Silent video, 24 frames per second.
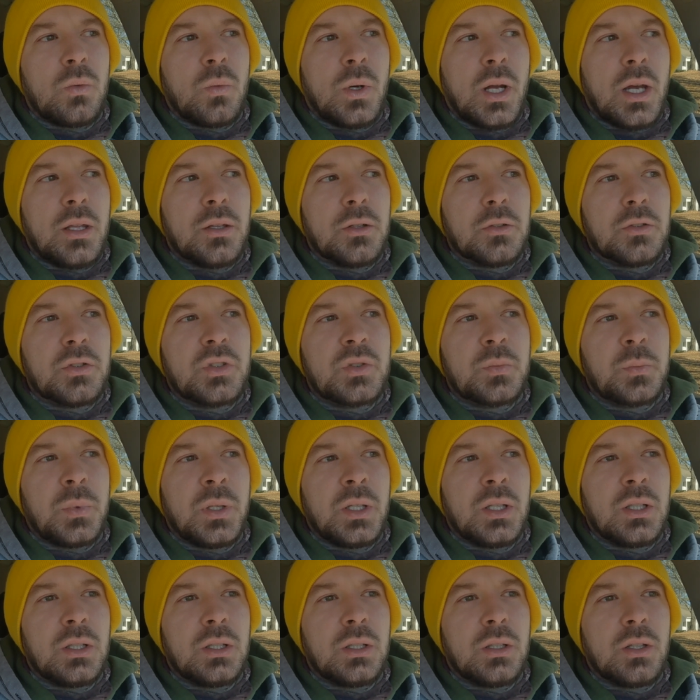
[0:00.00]
rather
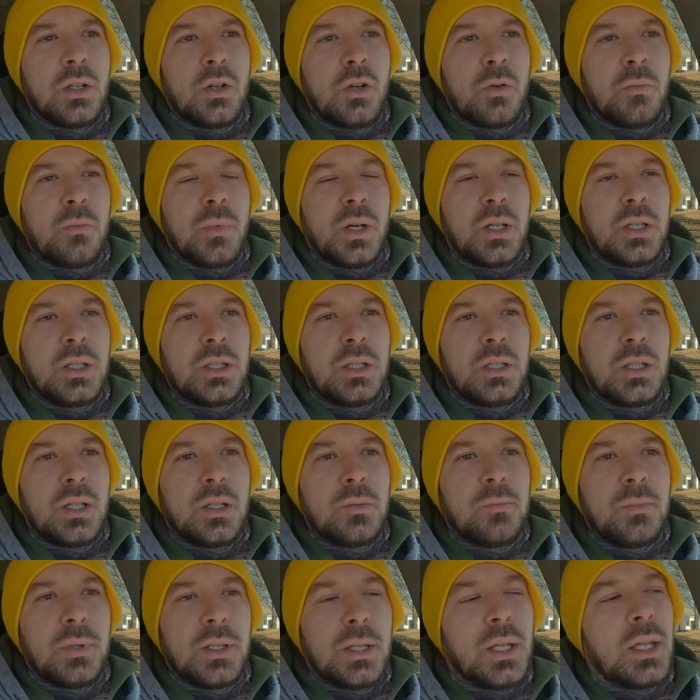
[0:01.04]
spend their money
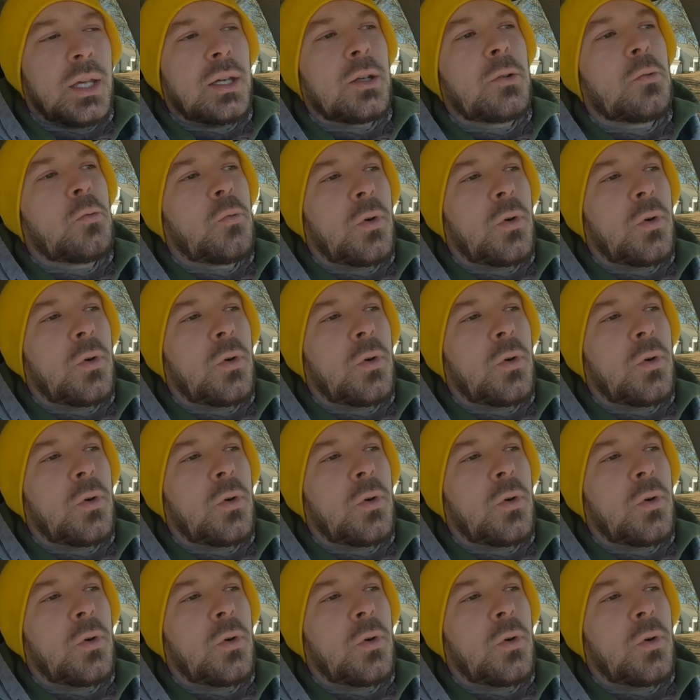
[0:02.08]
and be like,